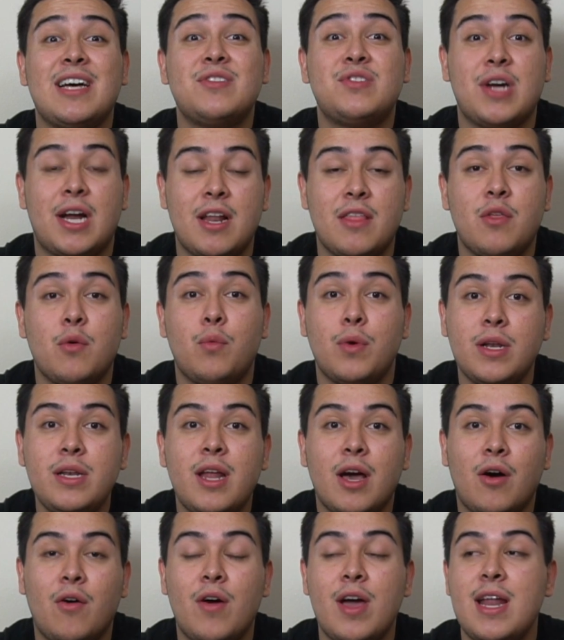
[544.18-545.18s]
outside of the
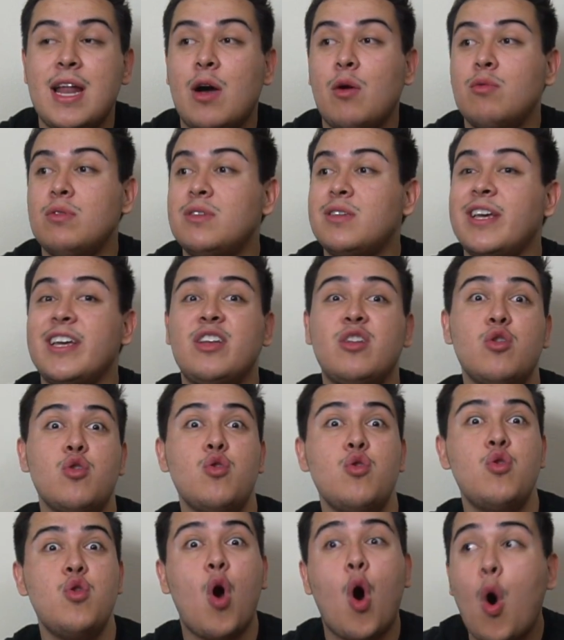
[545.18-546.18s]
window. And I was like,
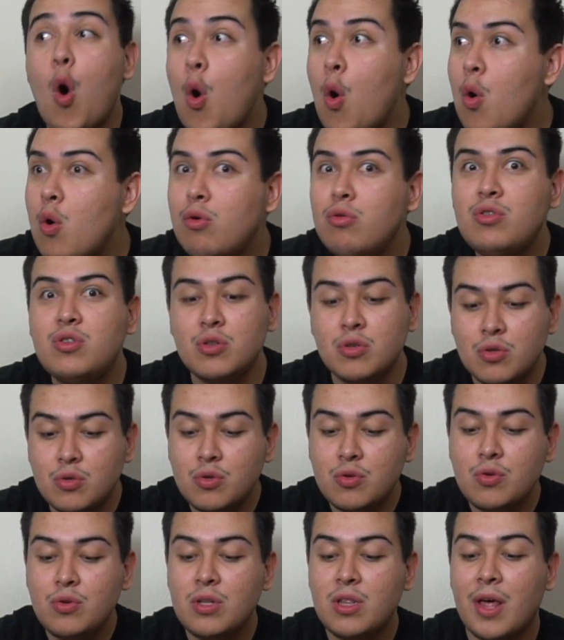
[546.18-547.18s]
no,
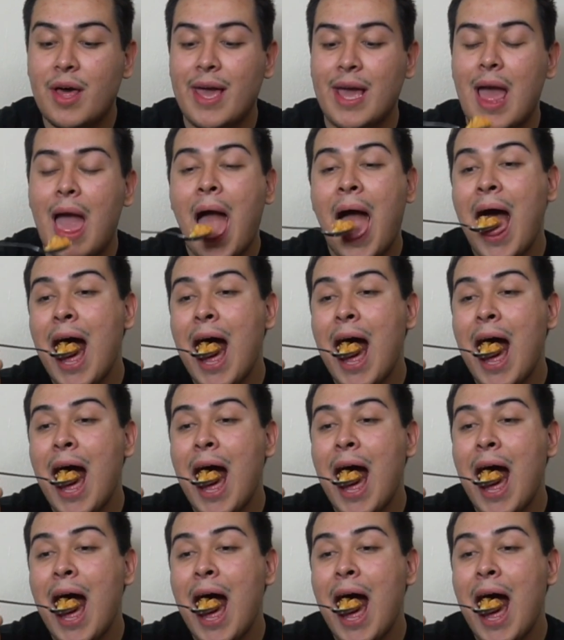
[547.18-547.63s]
dude, like,